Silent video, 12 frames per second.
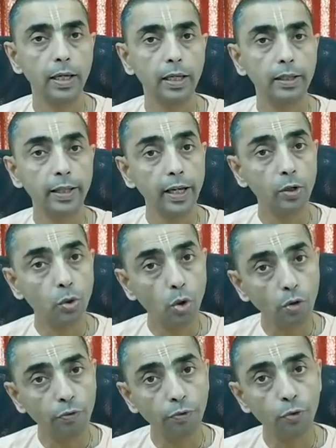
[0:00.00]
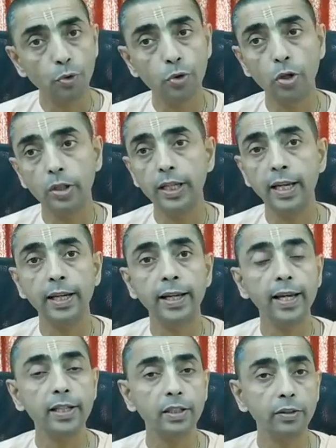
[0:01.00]
They cook food or they
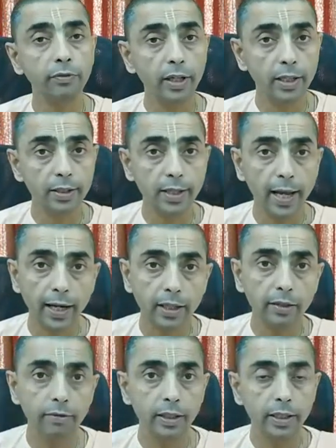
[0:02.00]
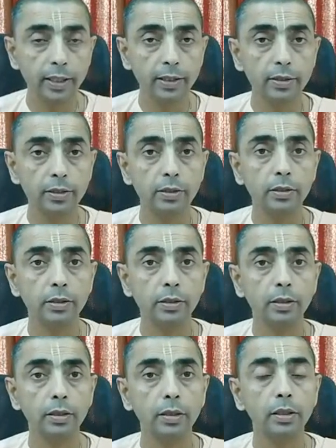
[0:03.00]
engage in various activities
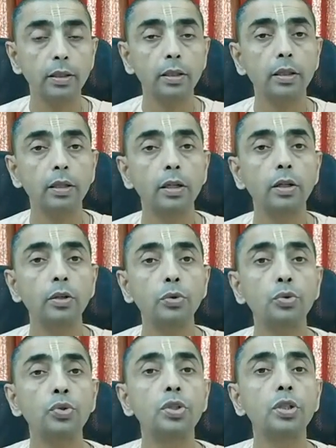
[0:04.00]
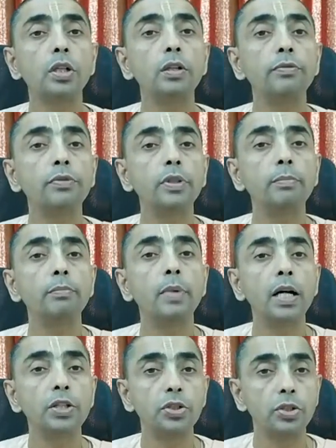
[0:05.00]
to serve the
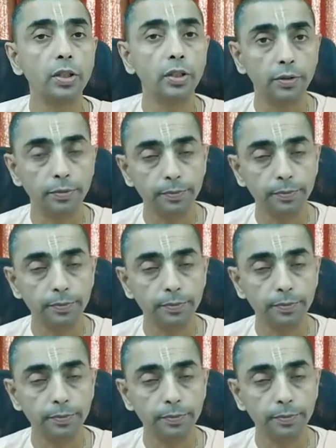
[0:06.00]
master.